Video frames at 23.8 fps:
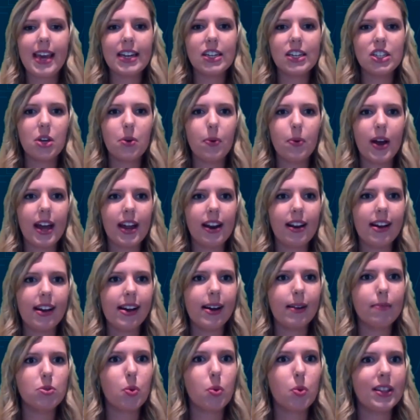get to it
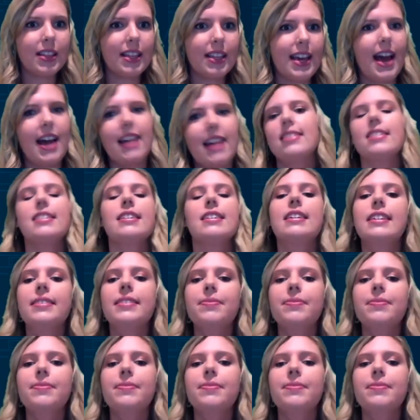um, toward the end.